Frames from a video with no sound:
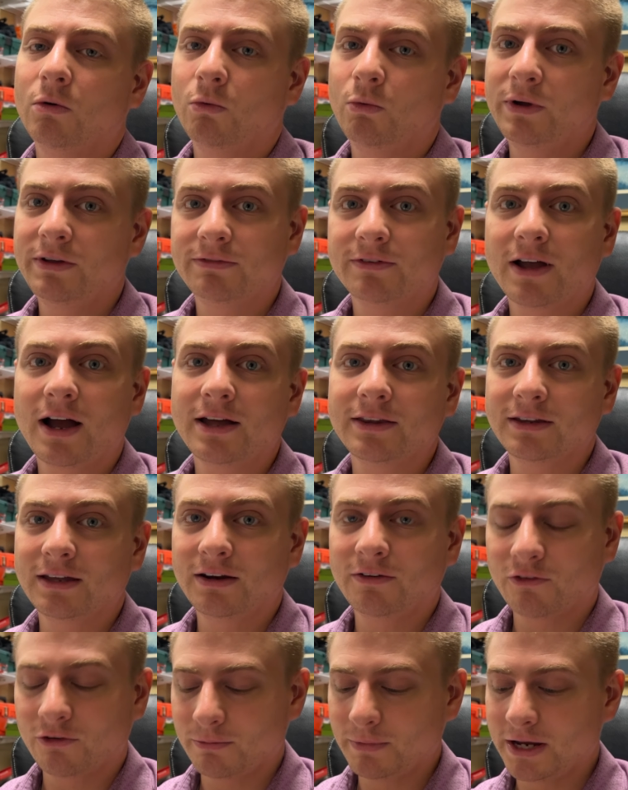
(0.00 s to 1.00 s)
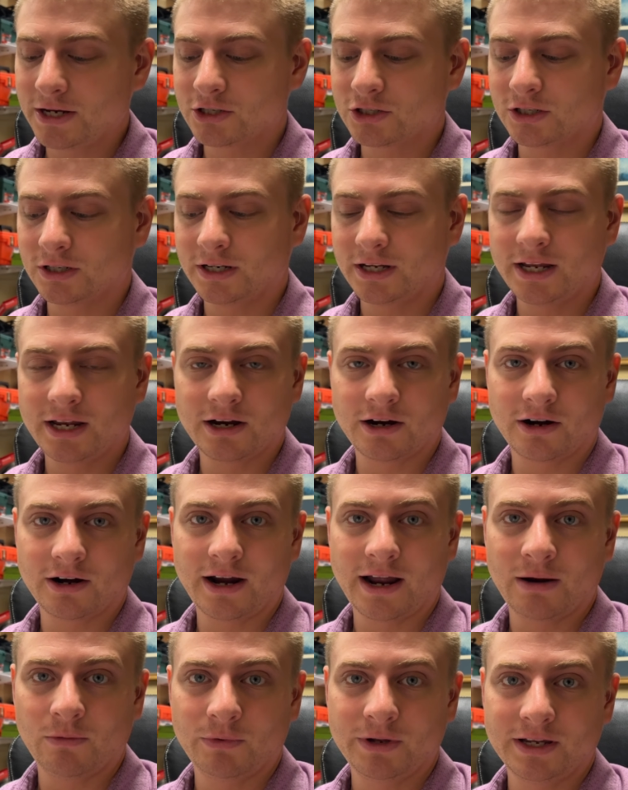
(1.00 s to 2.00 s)
we've got the information here
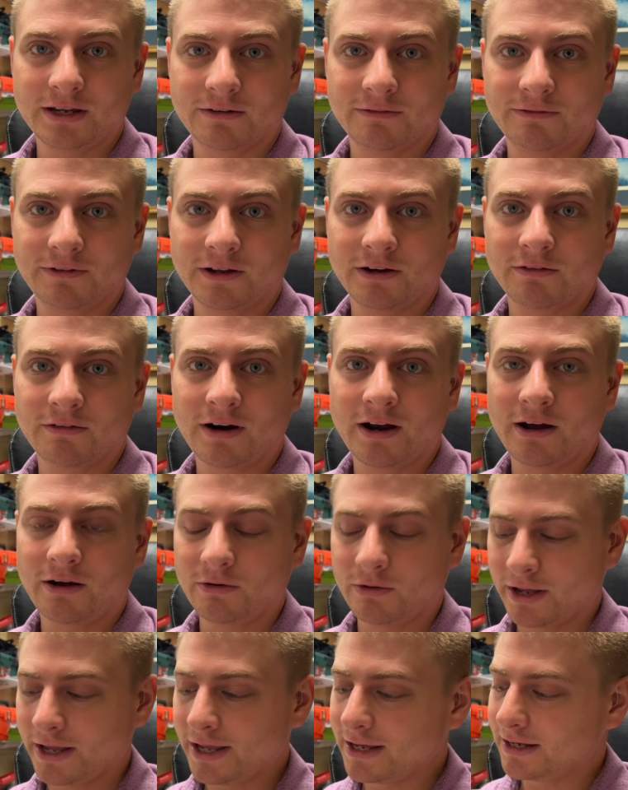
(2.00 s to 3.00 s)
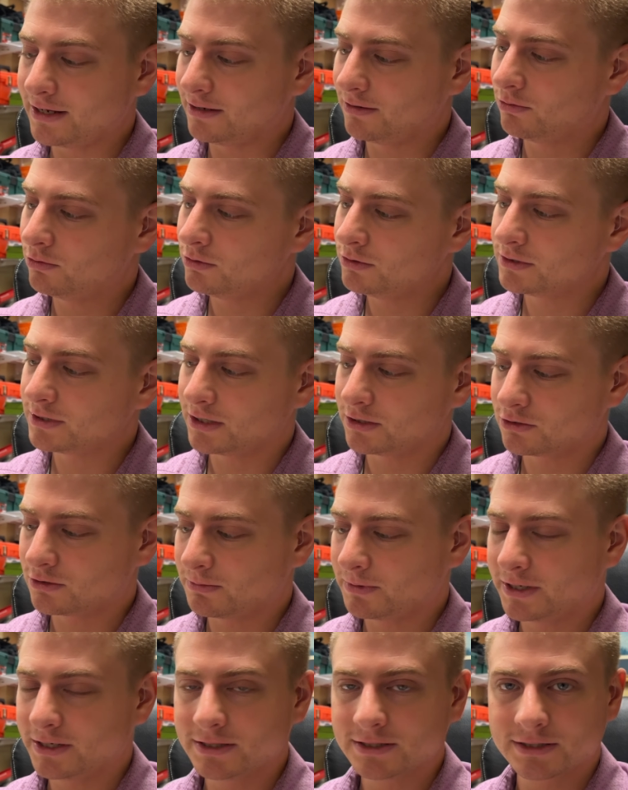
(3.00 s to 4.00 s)
and we can figure out, hey, whose
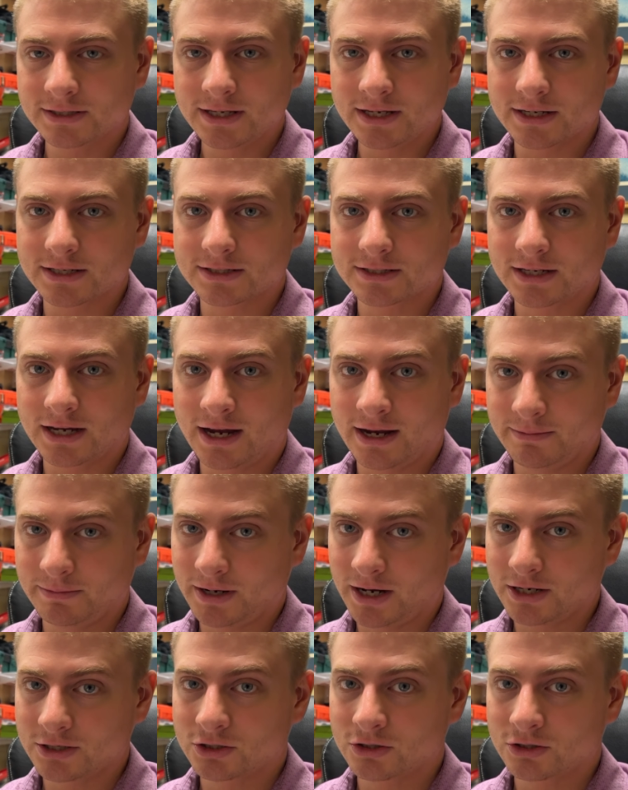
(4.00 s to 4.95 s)
instrument is this? I'm not